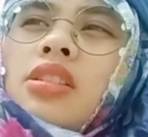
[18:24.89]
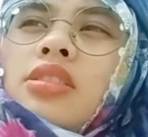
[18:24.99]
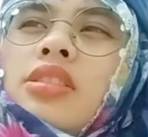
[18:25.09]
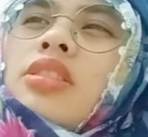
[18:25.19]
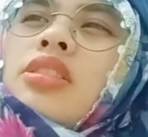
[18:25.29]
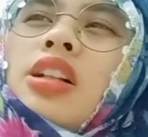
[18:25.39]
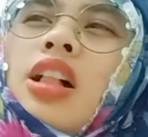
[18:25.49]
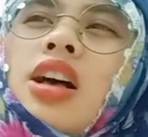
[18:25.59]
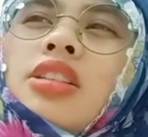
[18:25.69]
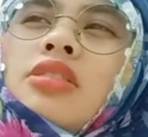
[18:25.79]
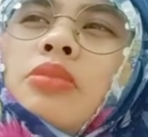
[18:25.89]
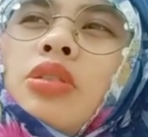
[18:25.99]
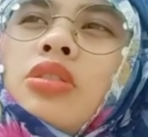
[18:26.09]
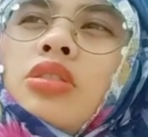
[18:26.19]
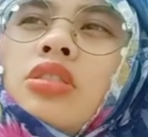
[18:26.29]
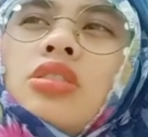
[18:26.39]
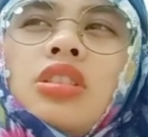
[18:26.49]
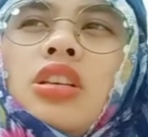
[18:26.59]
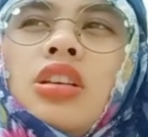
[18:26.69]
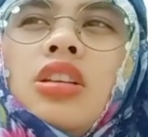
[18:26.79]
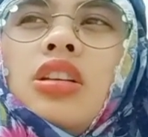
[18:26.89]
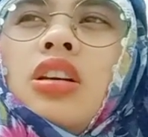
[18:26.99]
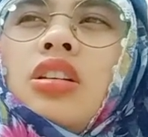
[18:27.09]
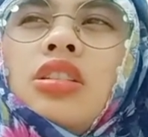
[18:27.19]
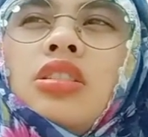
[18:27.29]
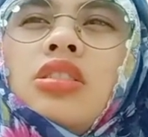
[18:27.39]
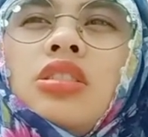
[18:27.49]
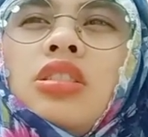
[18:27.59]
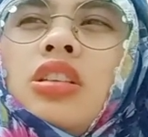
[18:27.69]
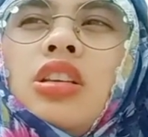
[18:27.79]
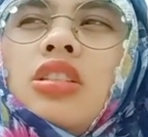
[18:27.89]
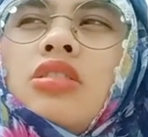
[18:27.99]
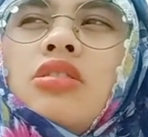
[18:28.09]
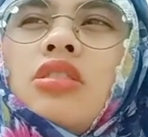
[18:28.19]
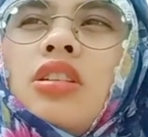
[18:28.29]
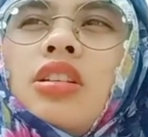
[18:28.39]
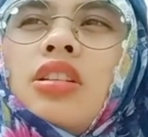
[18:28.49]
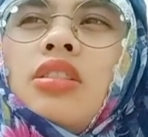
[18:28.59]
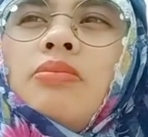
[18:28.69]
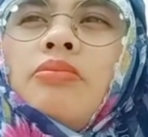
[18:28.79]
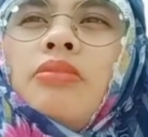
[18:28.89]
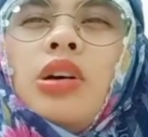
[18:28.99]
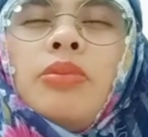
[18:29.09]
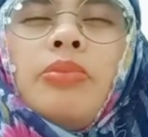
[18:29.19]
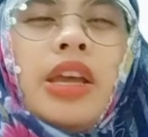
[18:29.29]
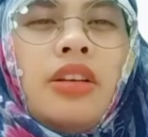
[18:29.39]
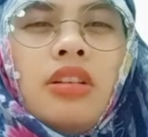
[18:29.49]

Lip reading: She tell us about she is not a bad